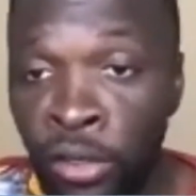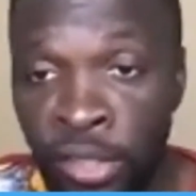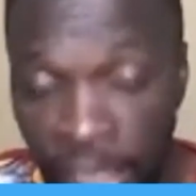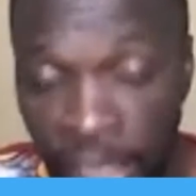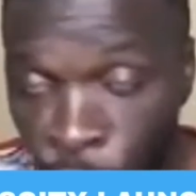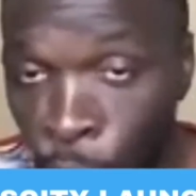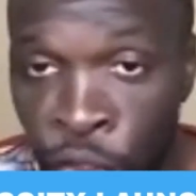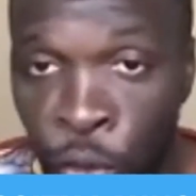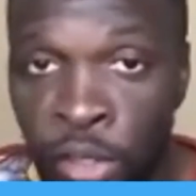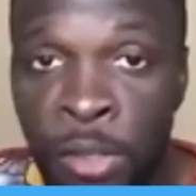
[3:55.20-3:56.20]

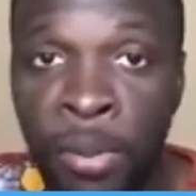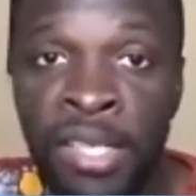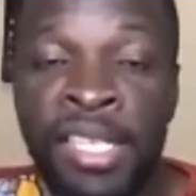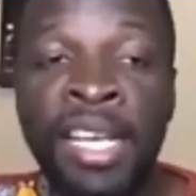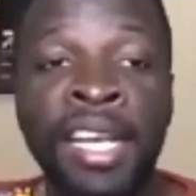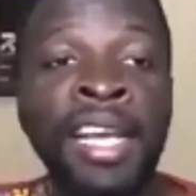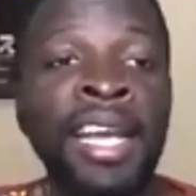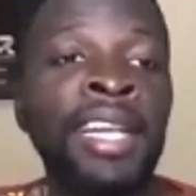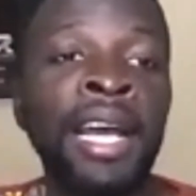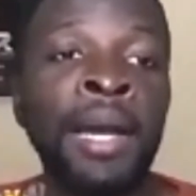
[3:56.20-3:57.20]
technological space,
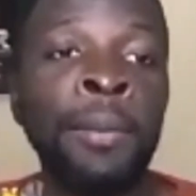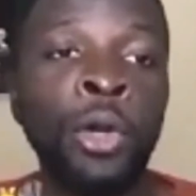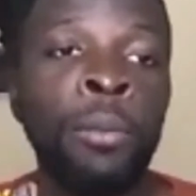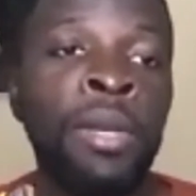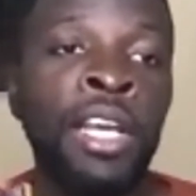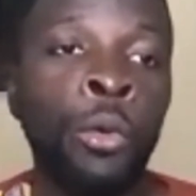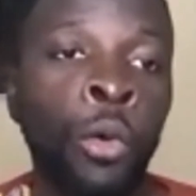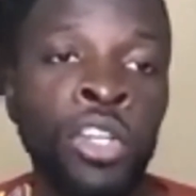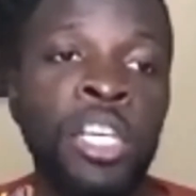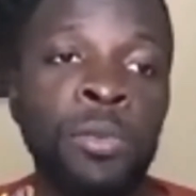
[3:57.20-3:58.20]
and probably
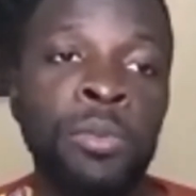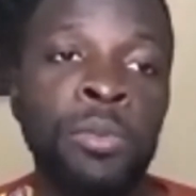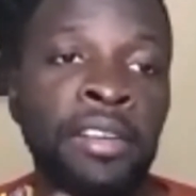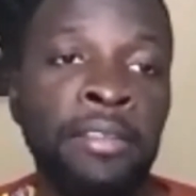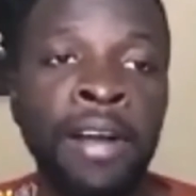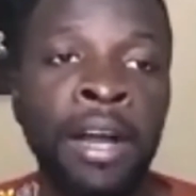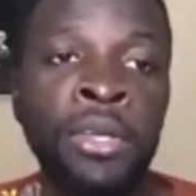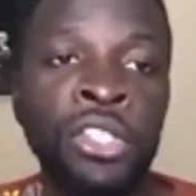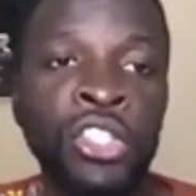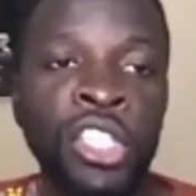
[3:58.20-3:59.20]
what keeps me
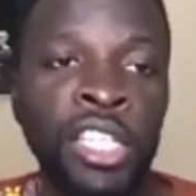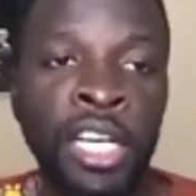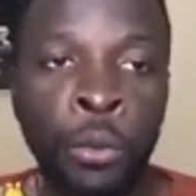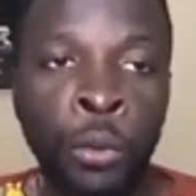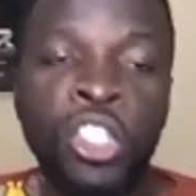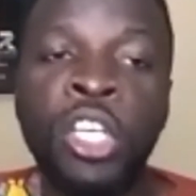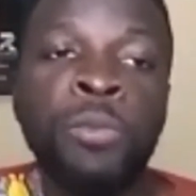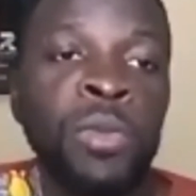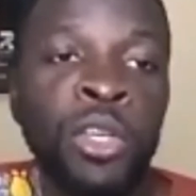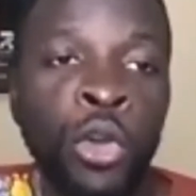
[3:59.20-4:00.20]
refurbished and what
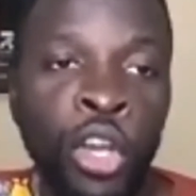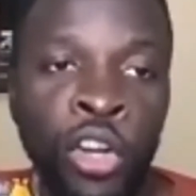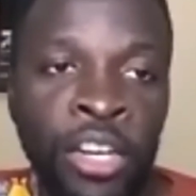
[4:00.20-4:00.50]
keeps me going on a